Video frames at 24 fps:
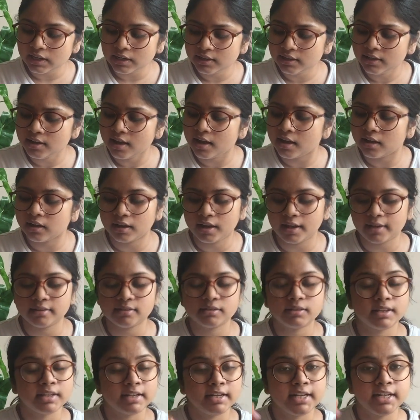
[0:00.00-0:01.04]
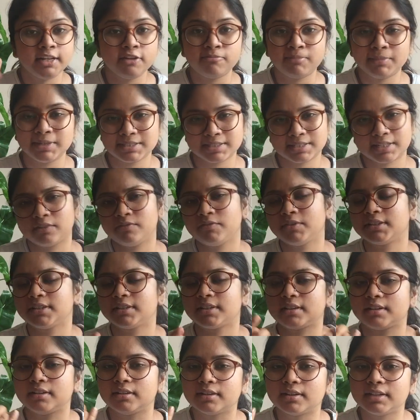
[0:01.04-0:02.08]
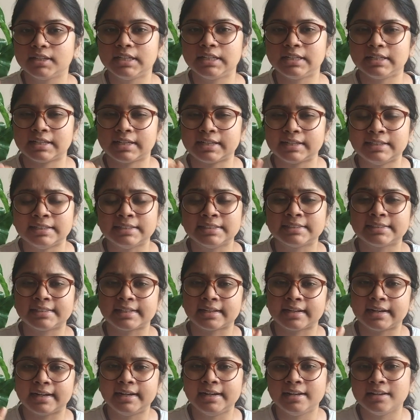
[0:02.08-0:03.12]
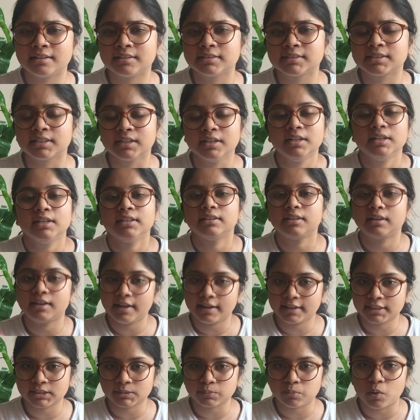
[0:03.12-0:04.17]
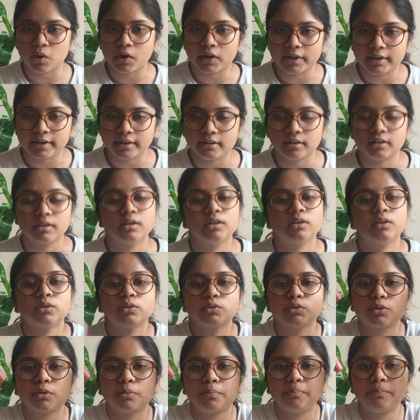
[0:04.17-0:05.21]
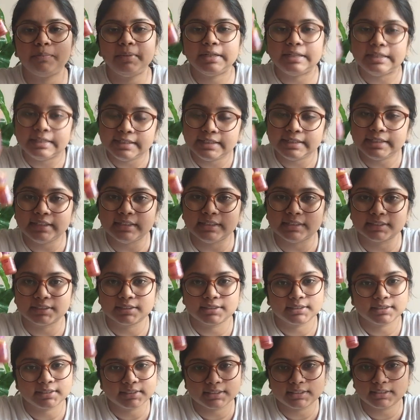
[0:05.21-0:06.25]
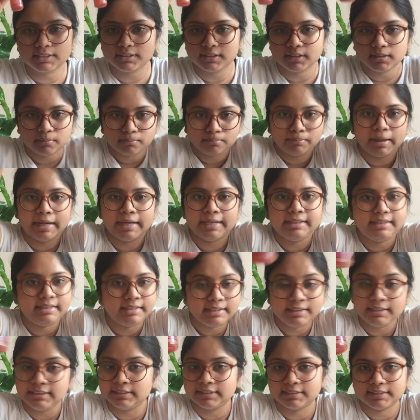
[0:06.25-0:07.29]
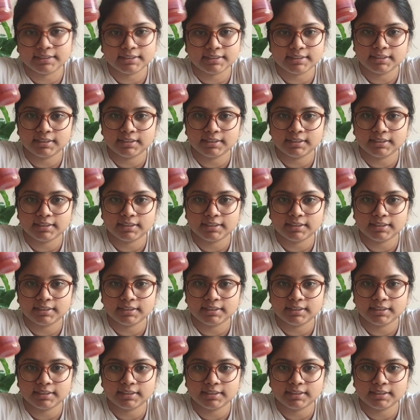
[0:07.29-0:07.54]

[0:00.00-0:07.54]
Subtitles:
yeah, and they leave my skin with a really nice radiance the next morning. So please buy these.